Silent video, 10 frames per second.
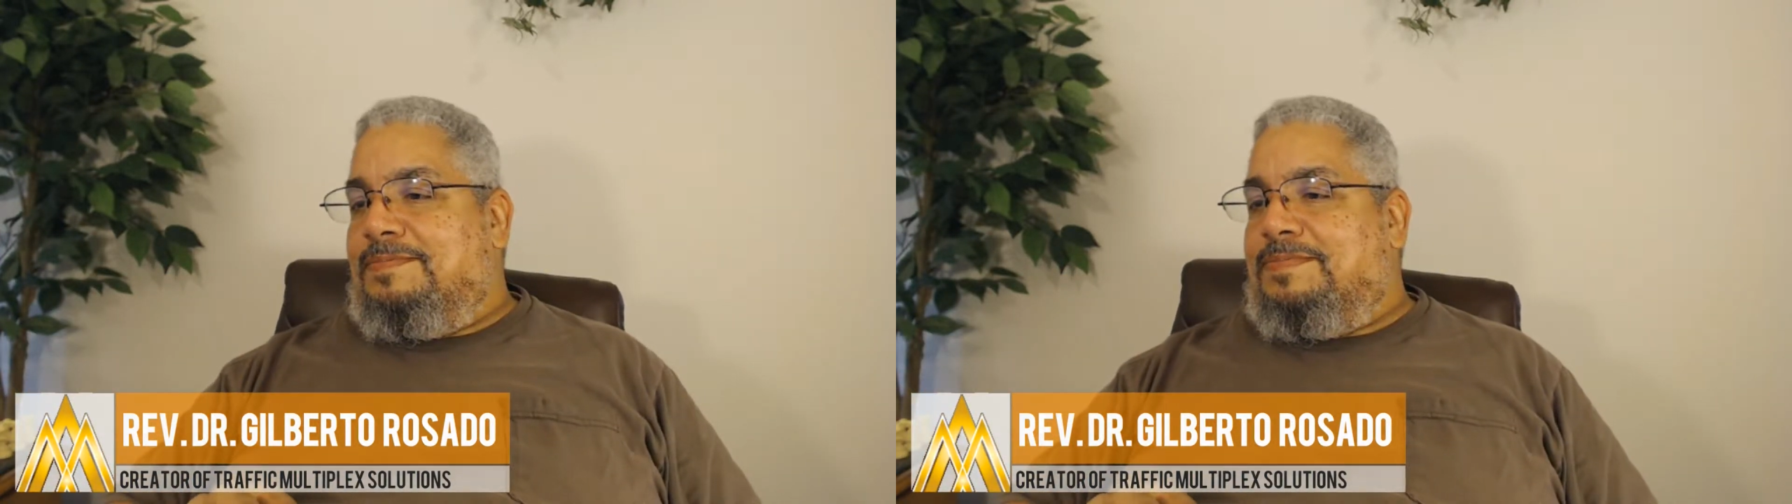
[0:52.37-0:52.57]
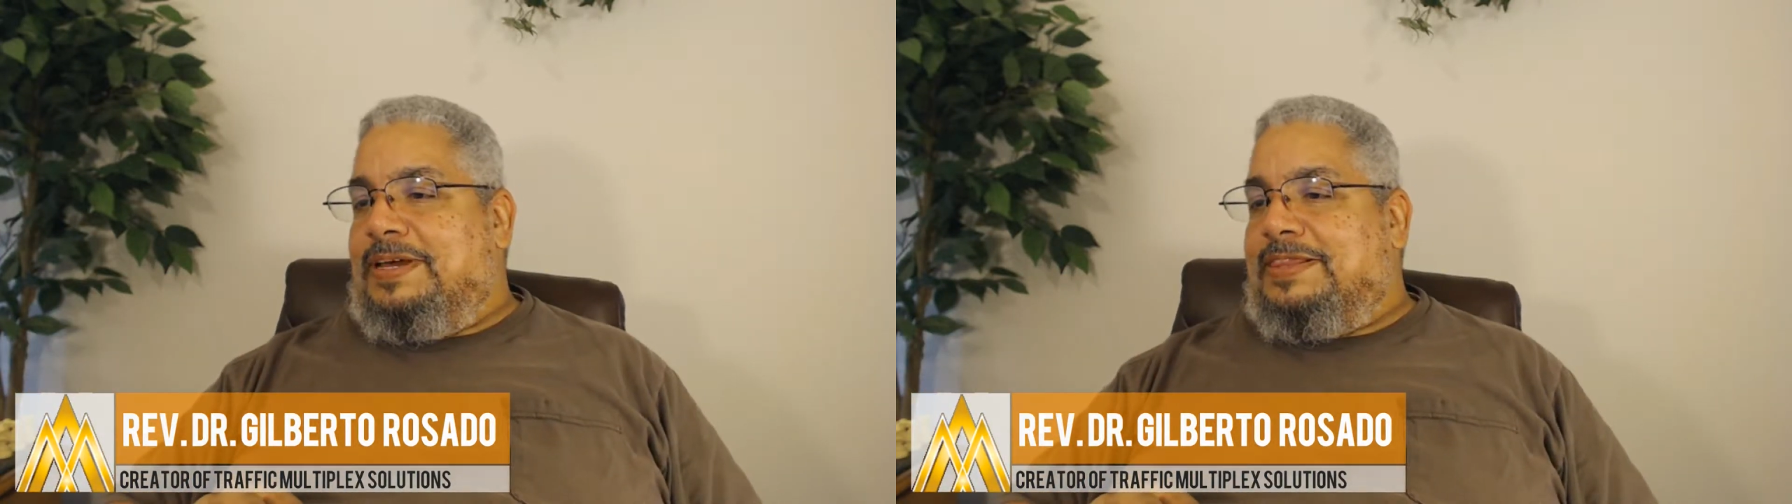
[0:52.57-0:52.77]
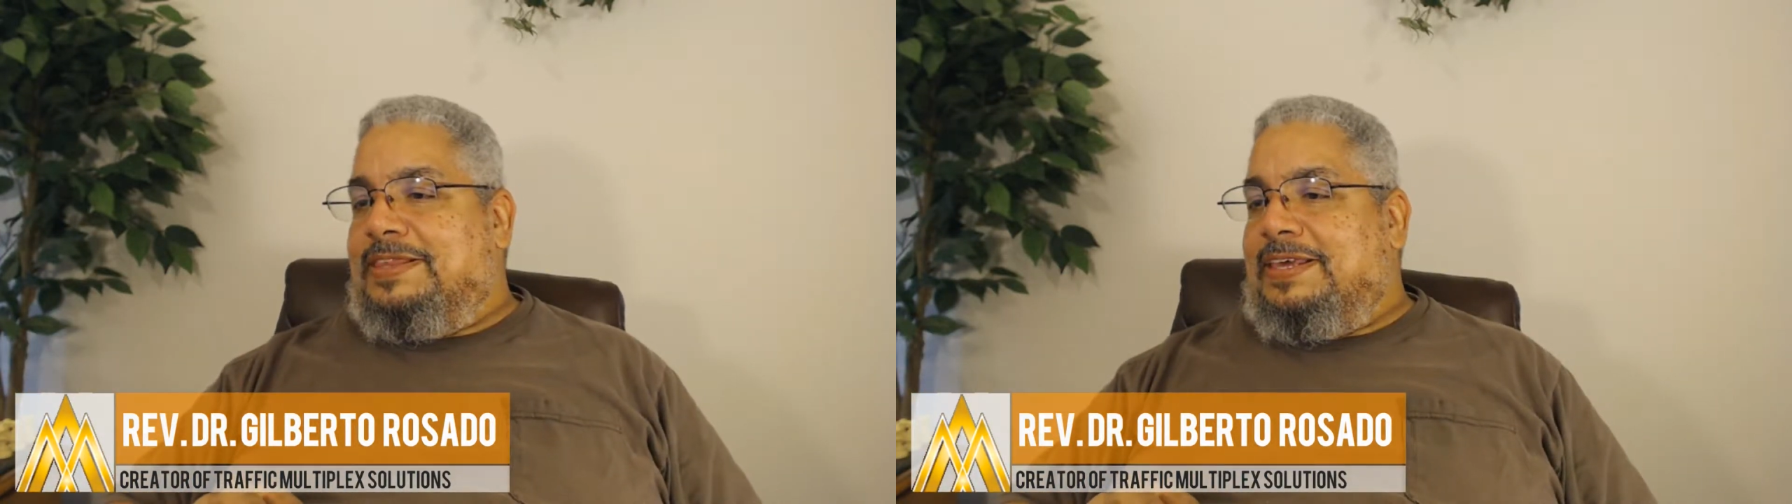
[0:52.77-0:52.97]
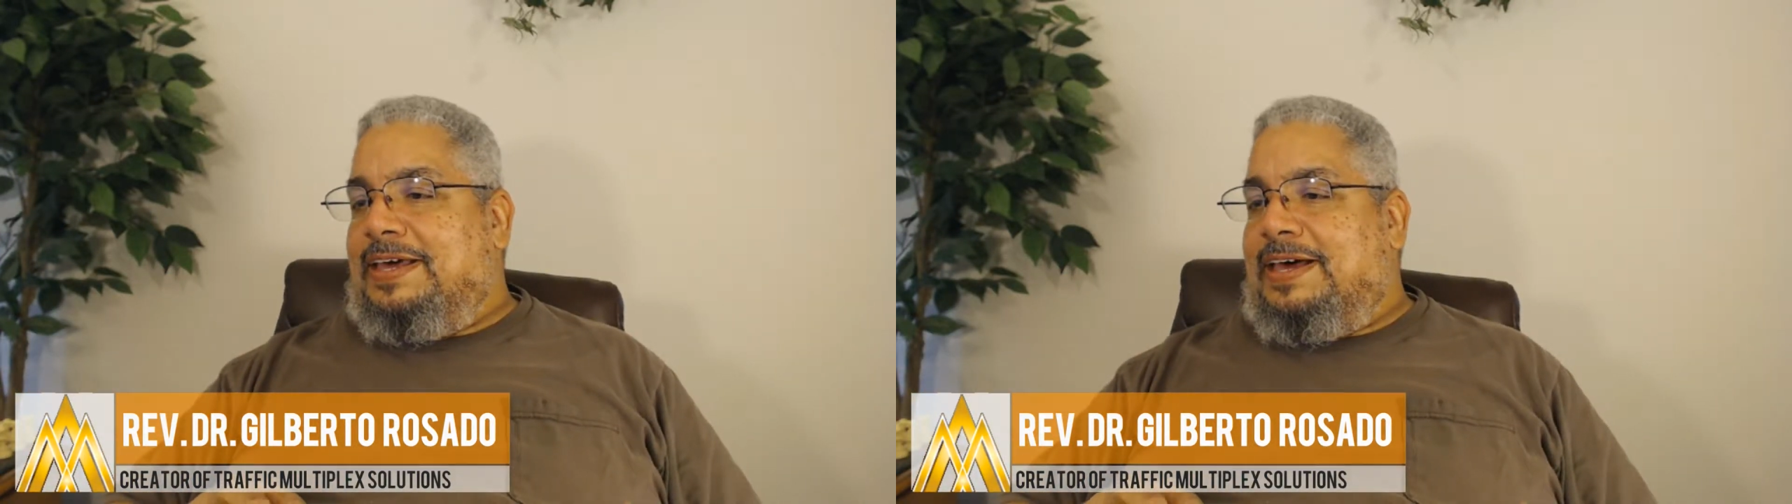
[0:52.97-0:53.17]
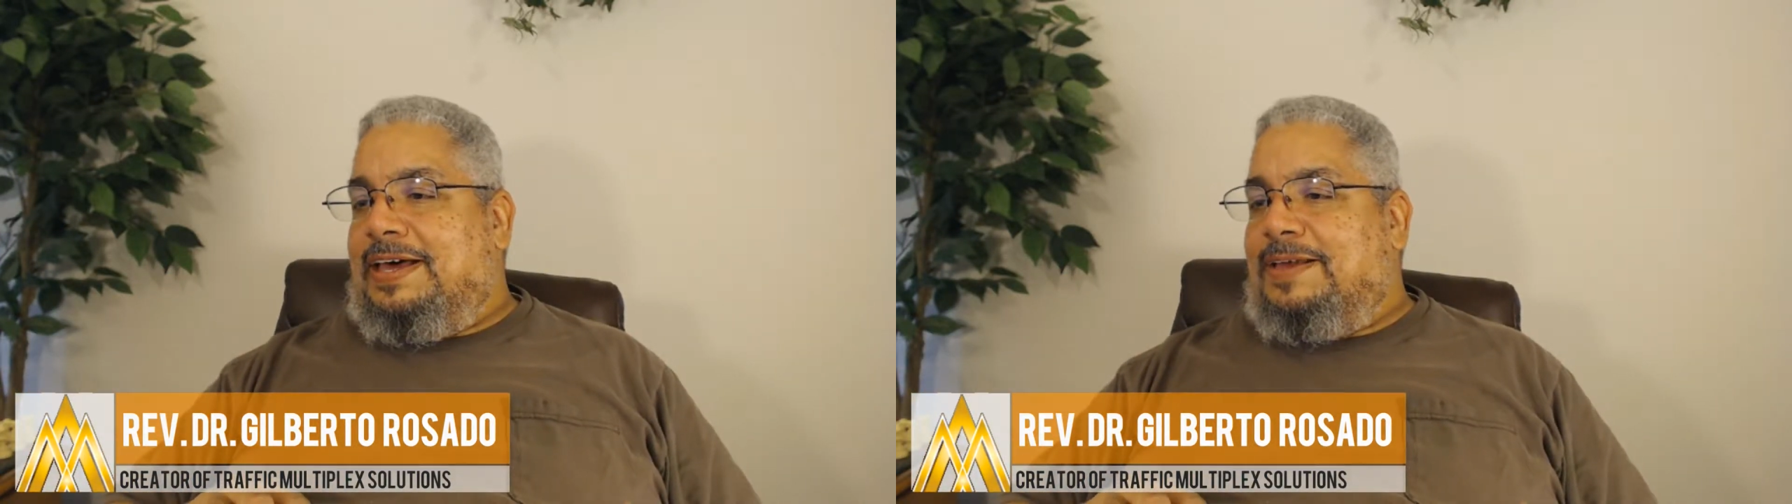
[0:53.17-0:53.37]
but
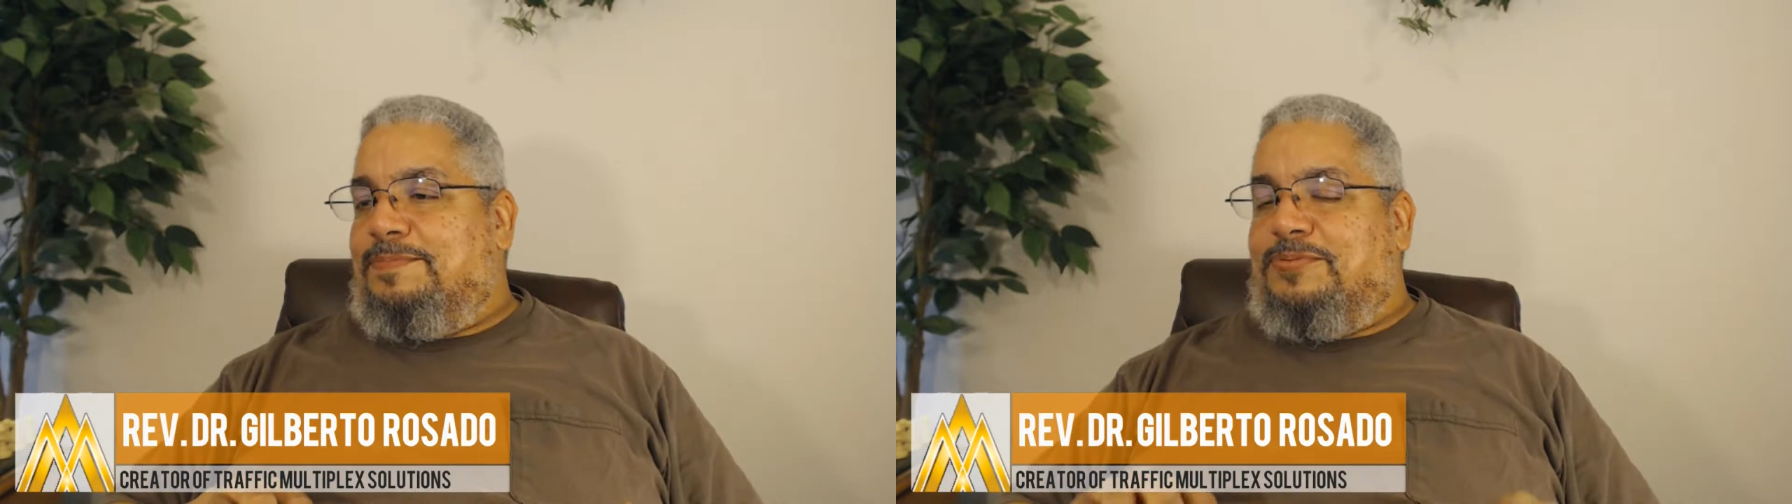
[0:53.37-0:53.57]
the